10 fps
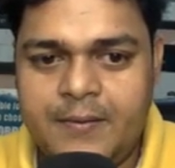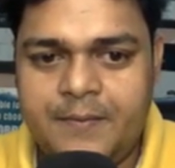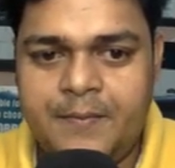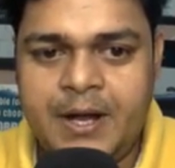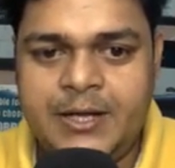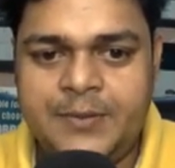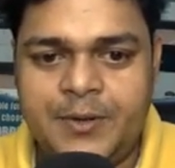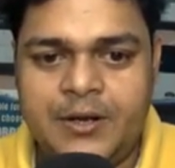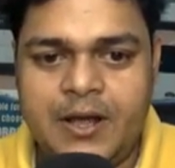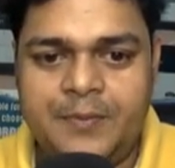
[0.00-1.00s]

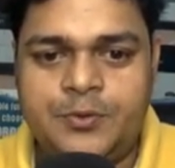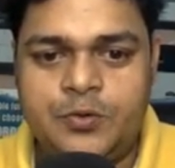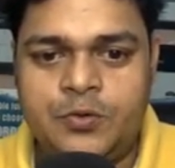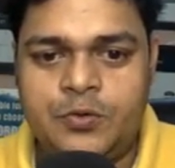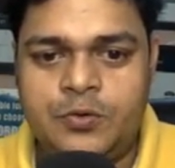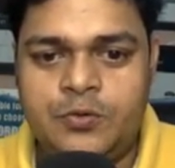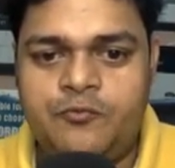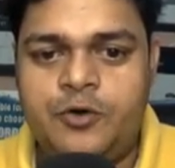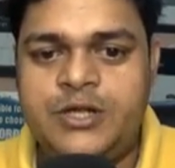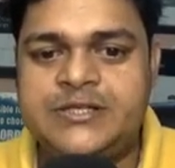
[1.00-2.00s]
multiple up to
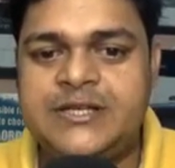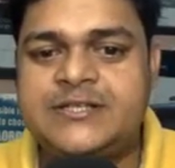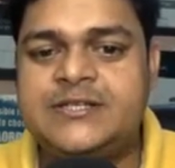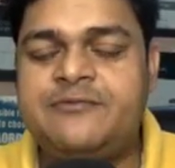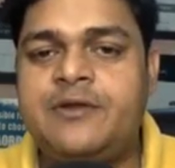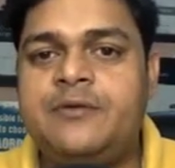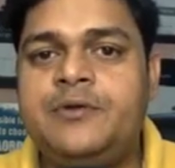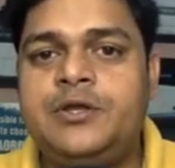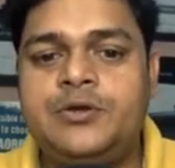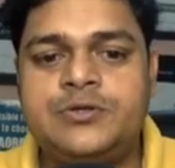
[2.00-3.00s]
46 different
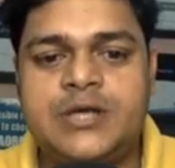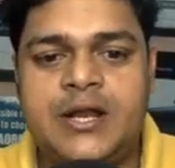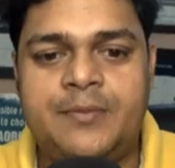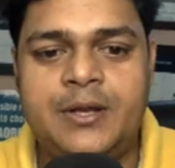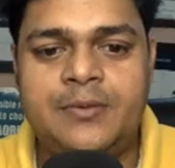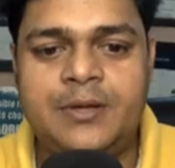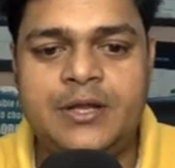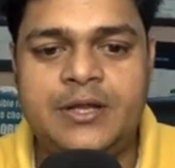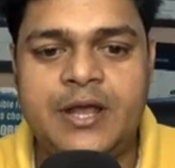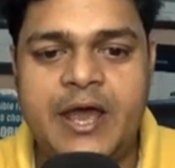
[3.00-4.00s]
videos are available
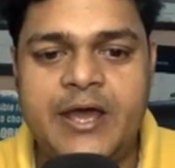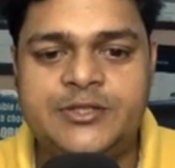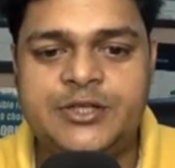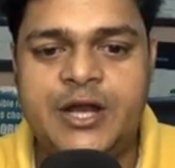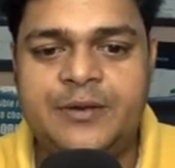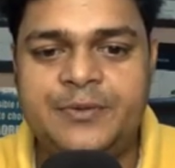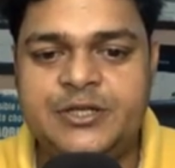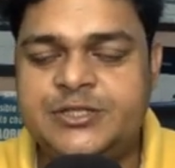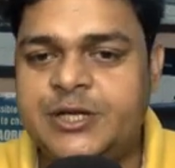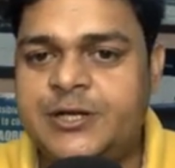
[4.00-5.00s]
in azure
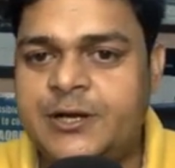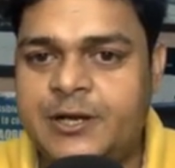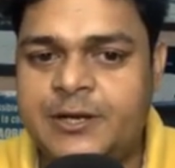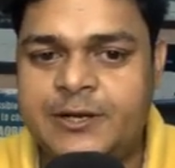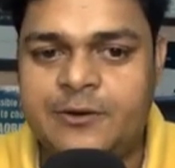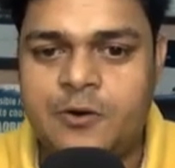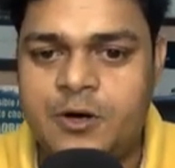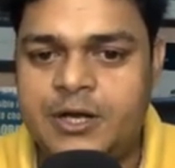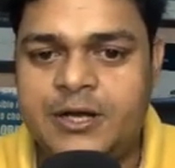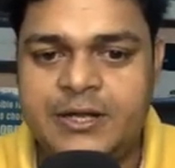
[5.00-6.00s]
administrator related
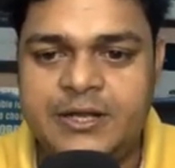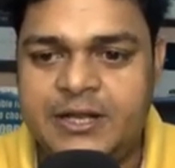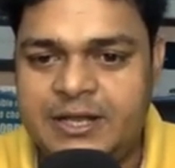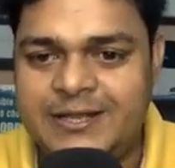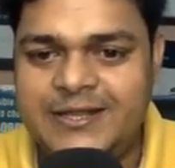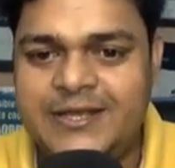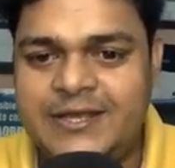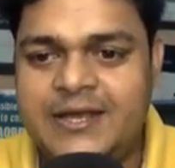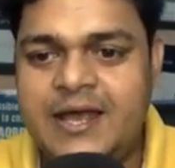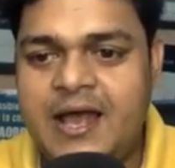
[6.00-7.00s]
content in
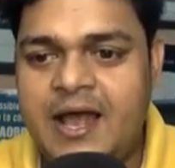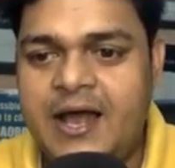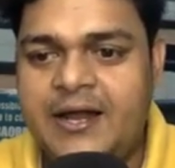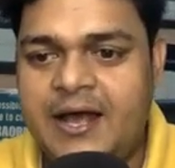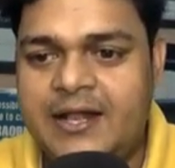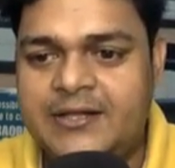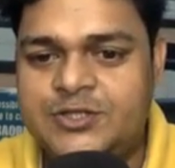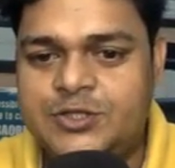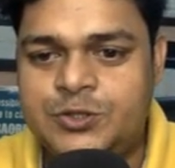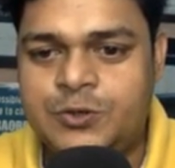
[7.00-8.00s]
hindi and
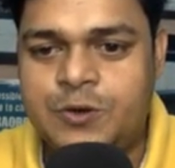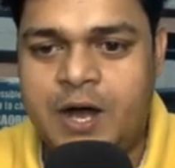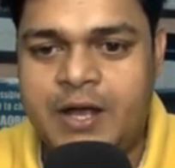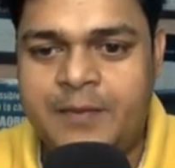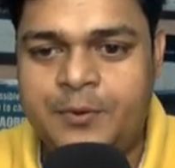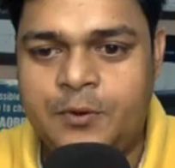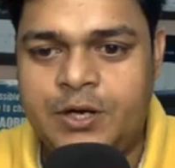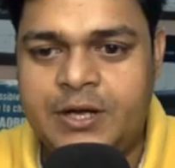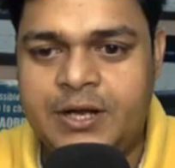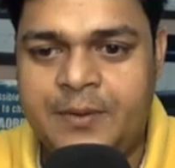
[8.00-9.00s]
also i
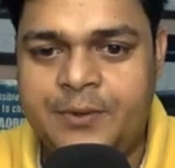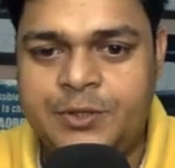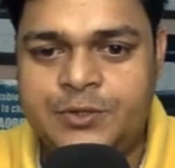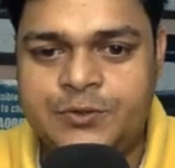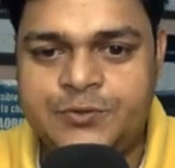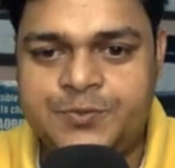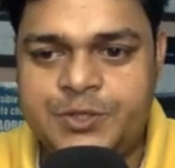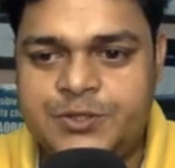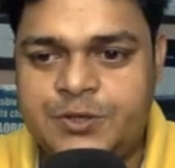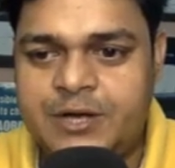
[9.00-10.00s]
uploaded uh, videos
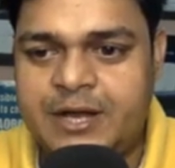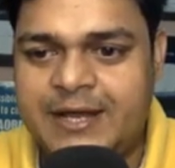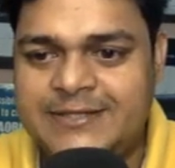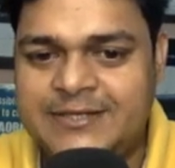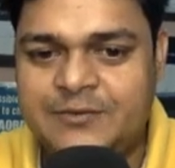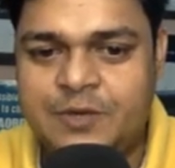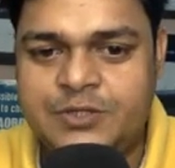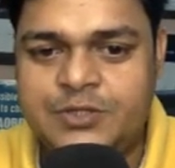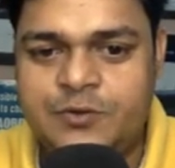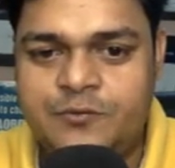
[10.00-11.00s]
based on ag
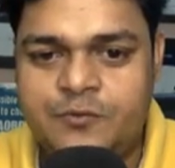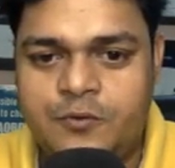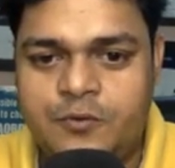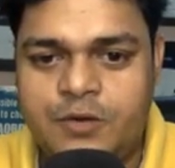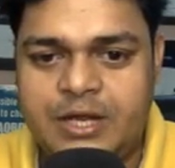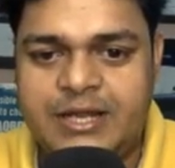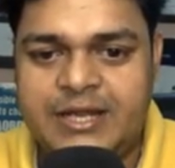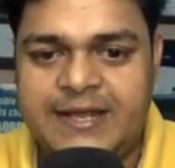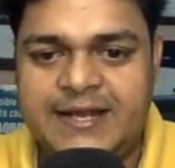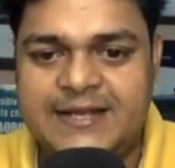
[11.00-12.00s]
104 in
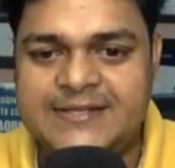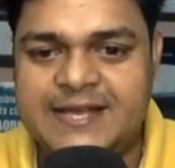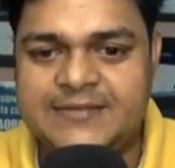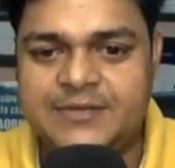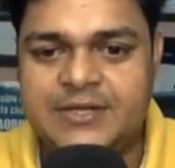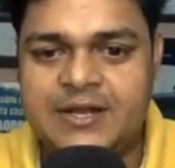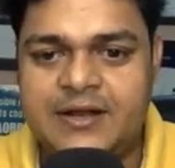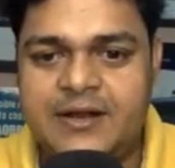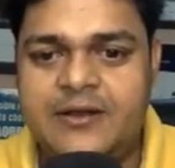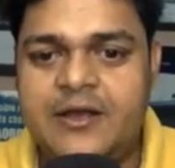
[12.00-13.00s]
english as well
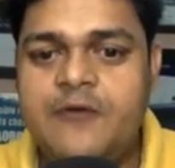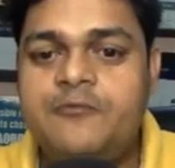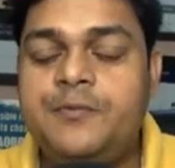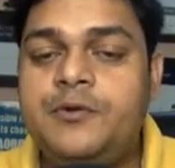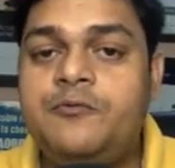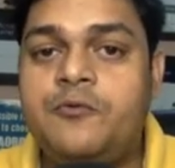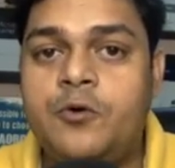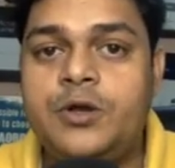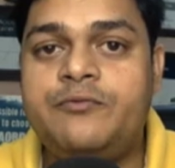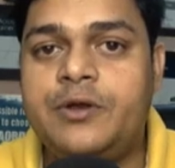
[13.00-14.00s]
right
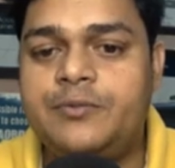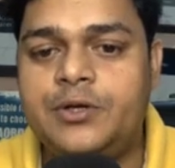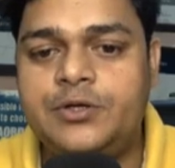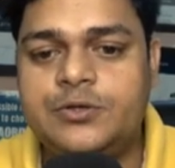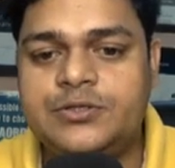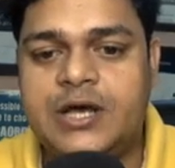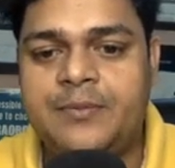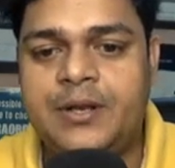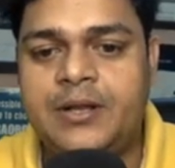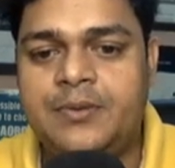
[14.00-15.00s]
54 different videos are
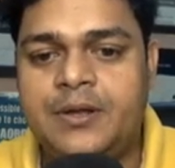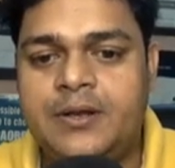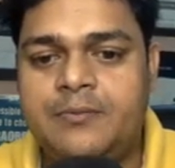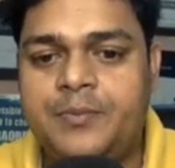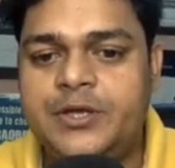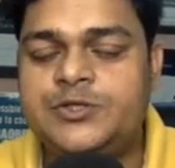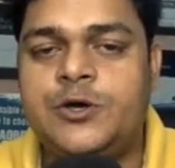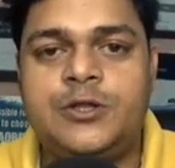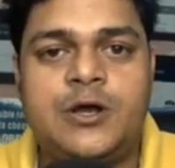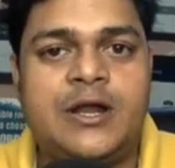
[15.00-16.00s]
available based
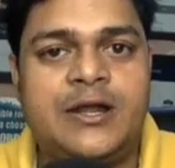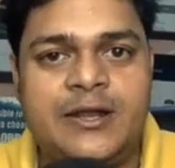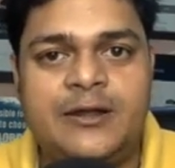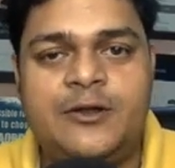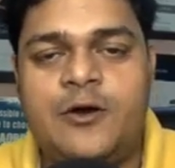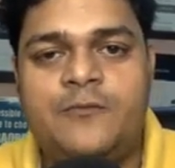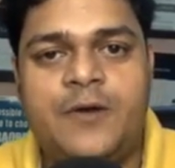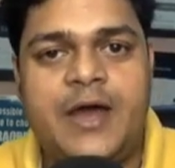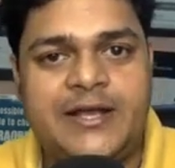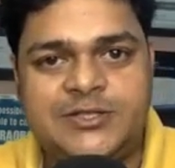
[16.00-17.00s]
on the content of
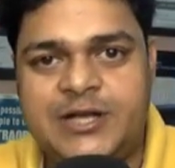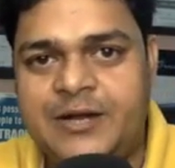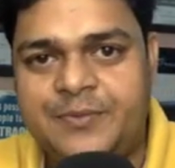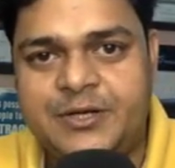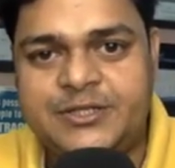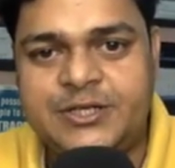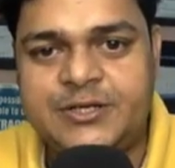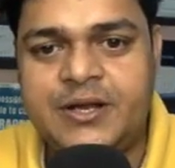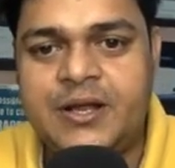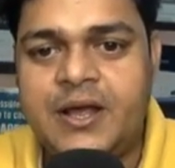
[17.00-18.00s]
uh, azure
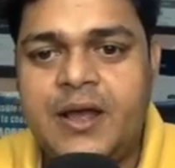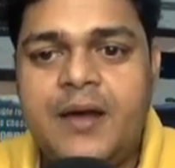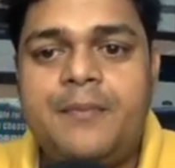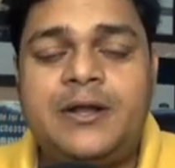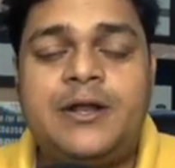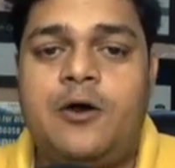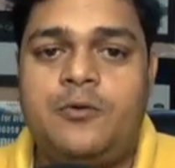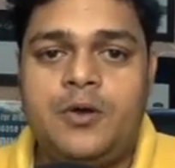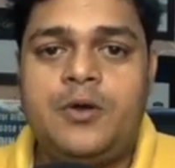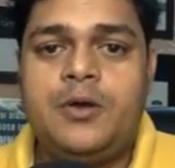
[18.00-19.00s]
administrator but now
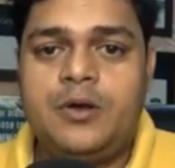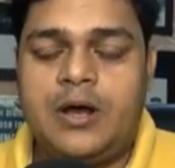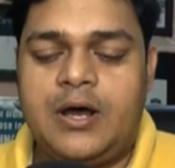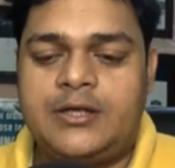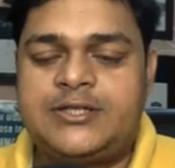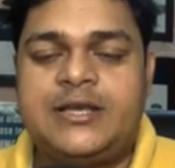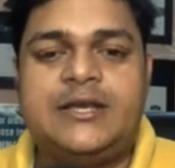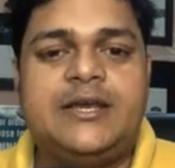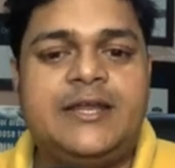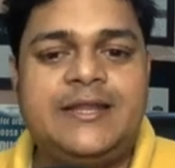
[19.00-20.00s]
uh, see
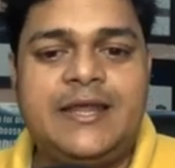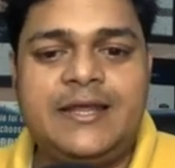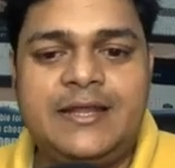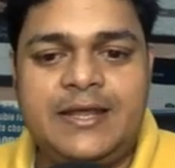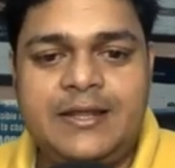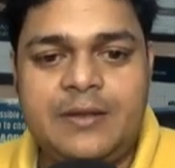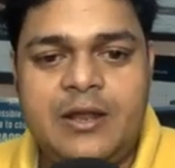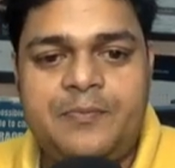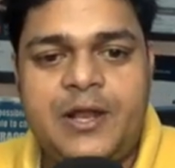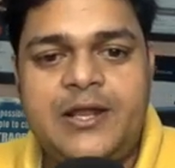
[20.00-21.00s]
in, in in
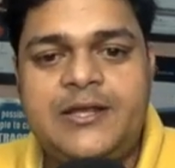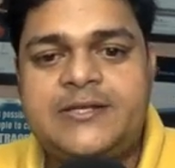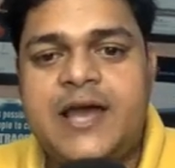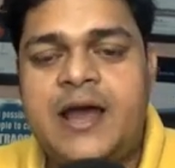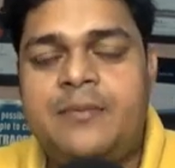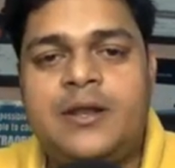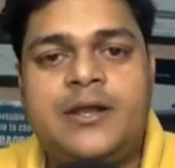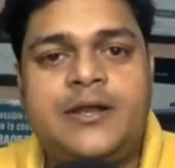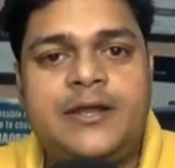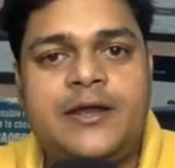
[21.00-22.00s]
in playlist i have
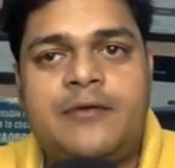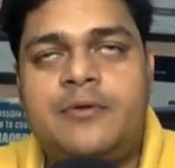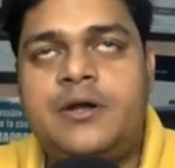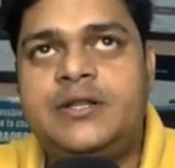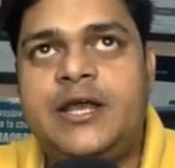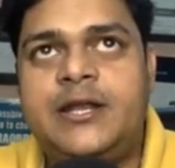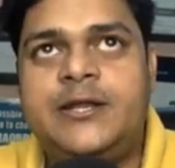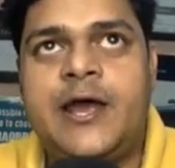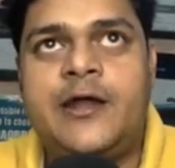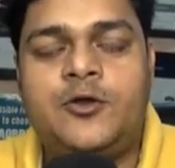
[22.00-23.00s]
already covered the
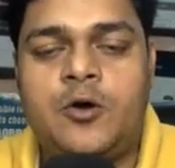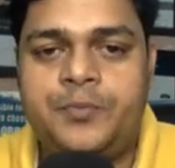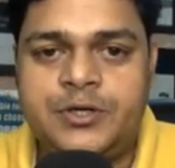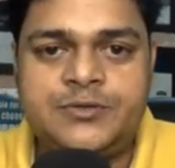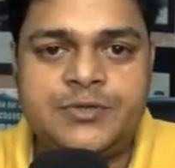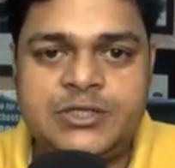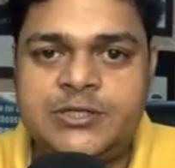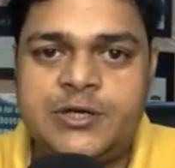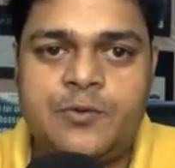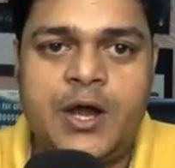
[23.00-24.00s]
entire topics which
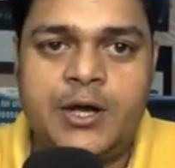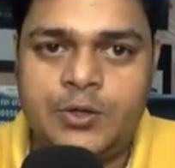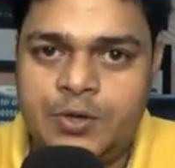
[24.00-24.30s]
is required to